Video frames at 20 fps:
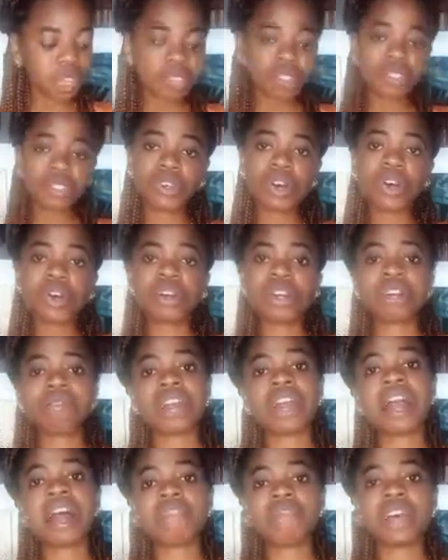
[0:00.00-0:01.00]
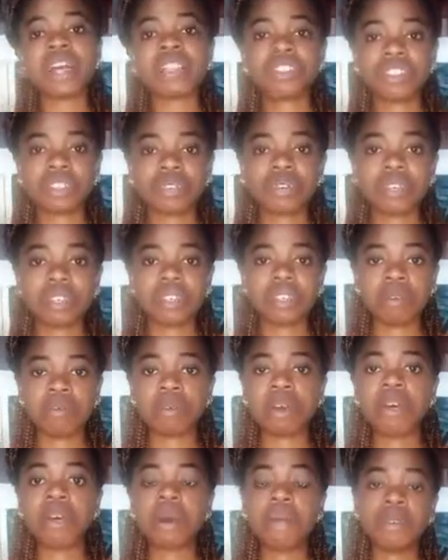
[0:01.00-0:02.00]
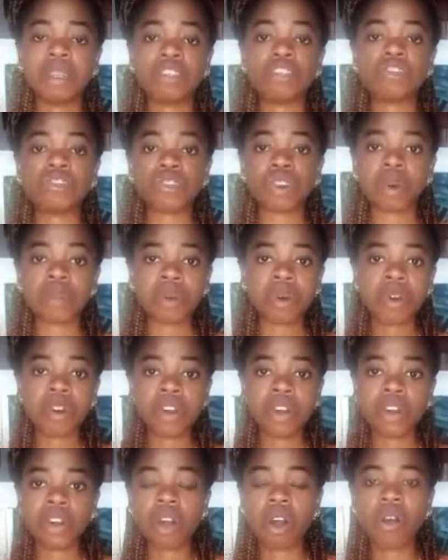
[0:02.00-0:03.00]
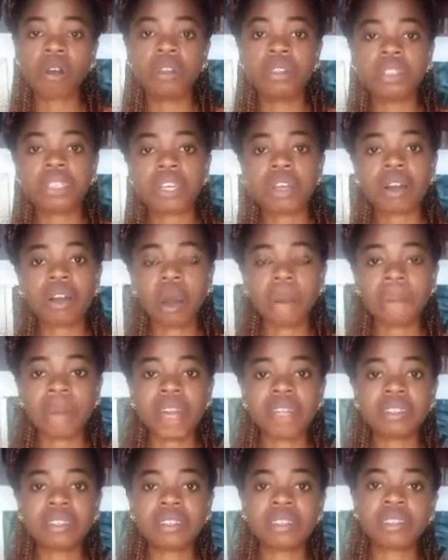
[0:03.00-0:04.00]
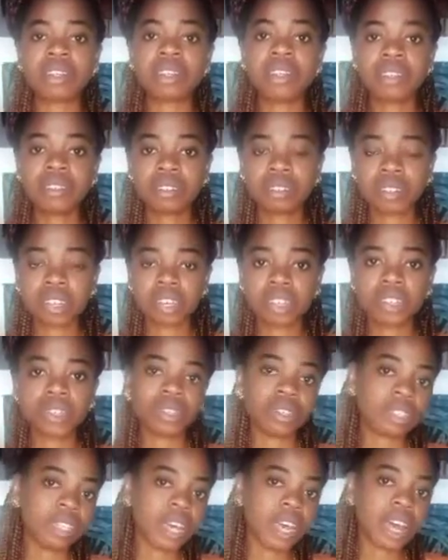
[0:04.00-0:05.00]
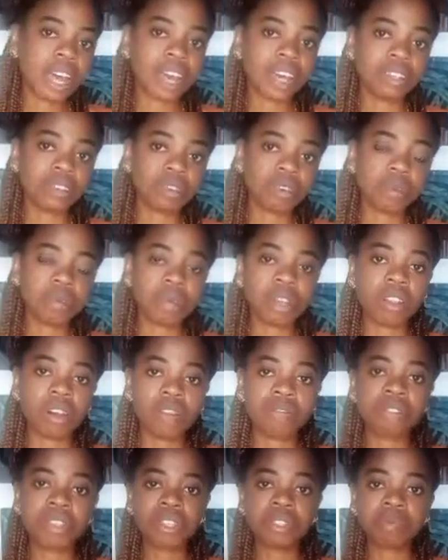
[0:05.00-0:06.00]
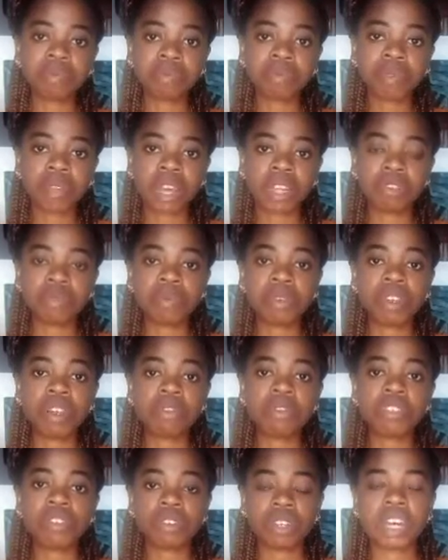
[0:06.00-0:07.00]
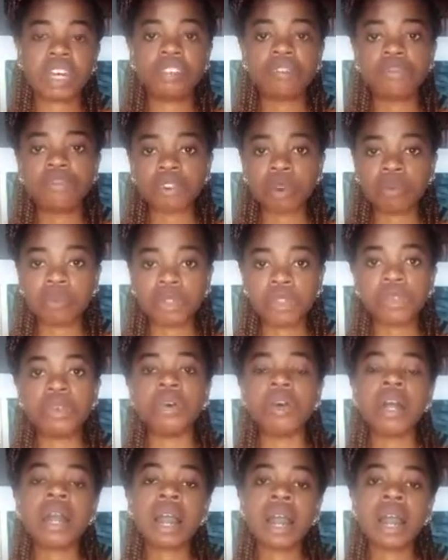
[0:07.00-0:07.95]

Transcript: So if you have any secret tip, please drop on the comment section, and it will be lovely to learn from you.